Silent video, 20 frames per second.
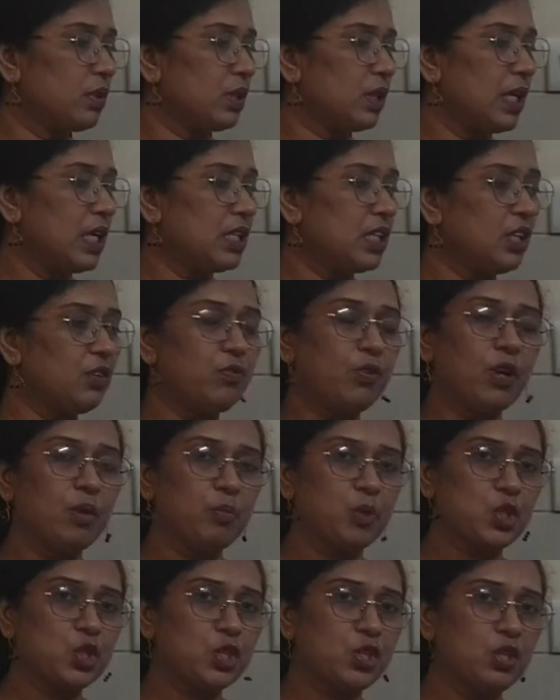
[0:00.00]
get
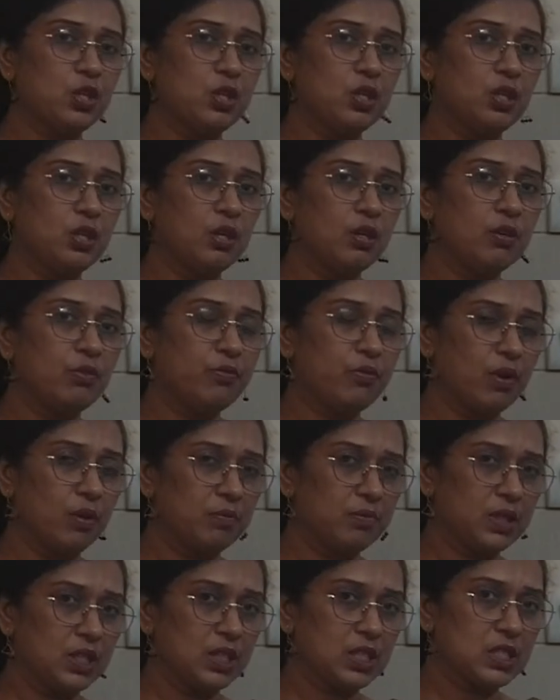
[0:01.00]
information from
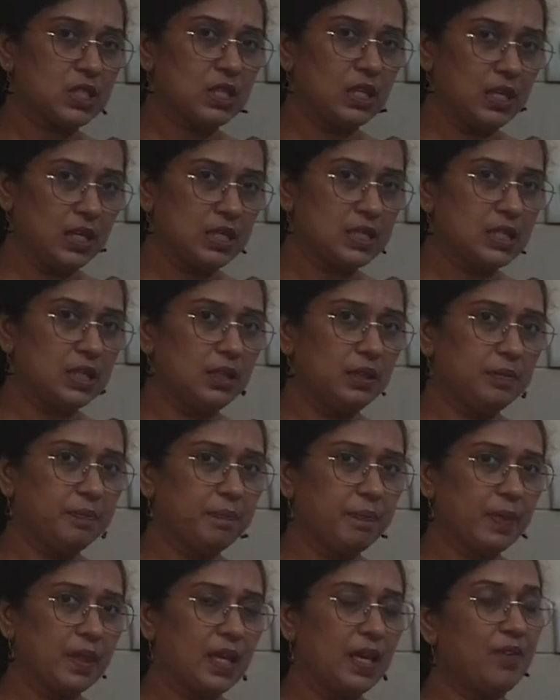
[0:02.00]
this lesson
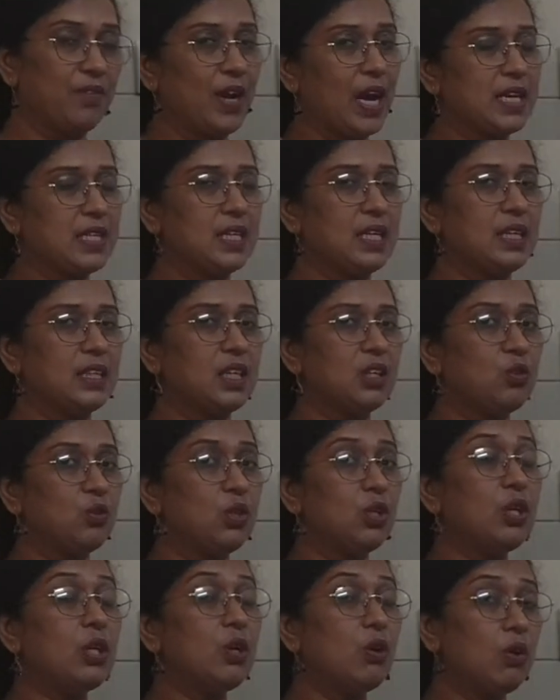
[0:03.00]
and write a letter to
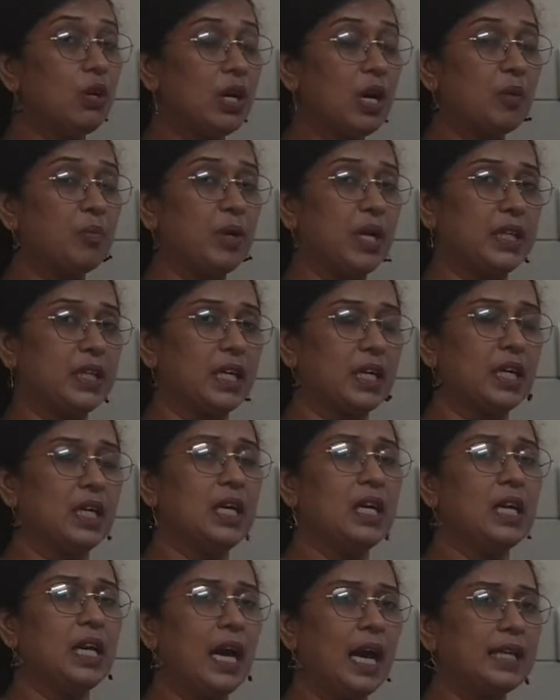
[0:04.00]
your younger brother.
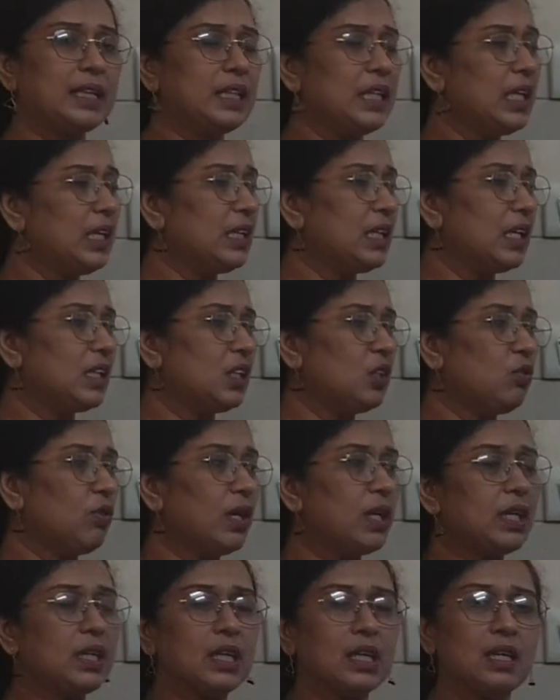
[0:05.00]
I think that you
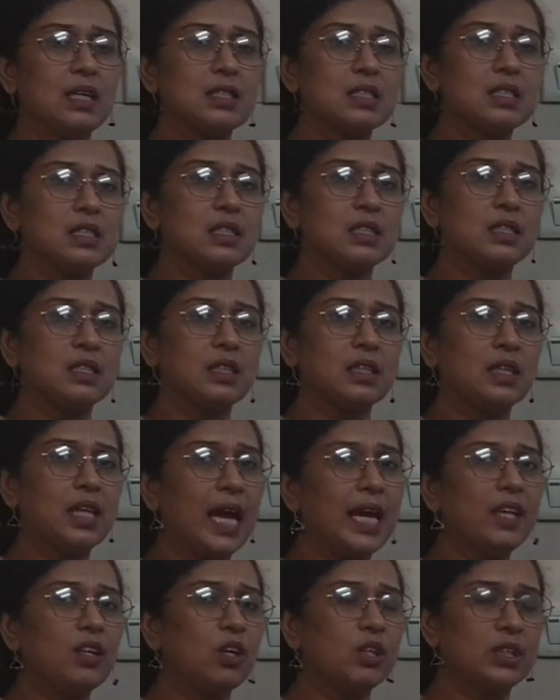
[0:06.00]
are in class
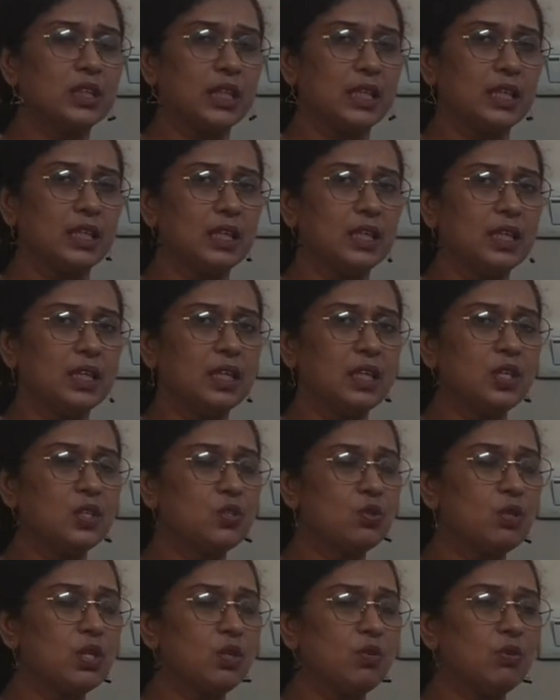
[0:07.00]
9 or 10.
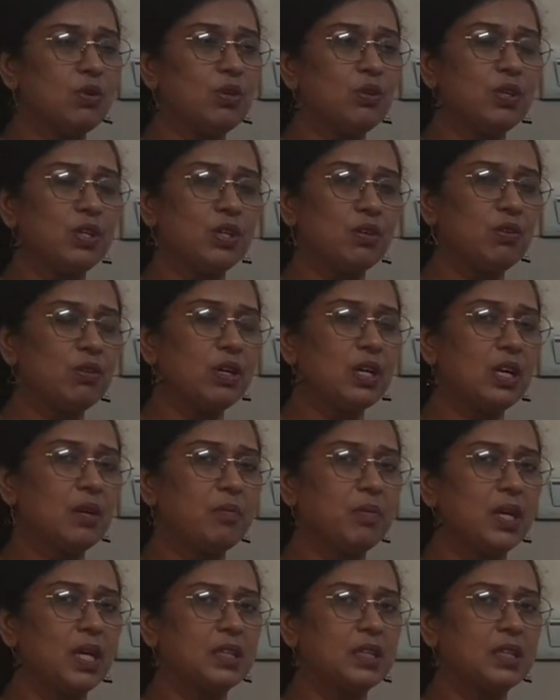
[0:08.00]
So your younger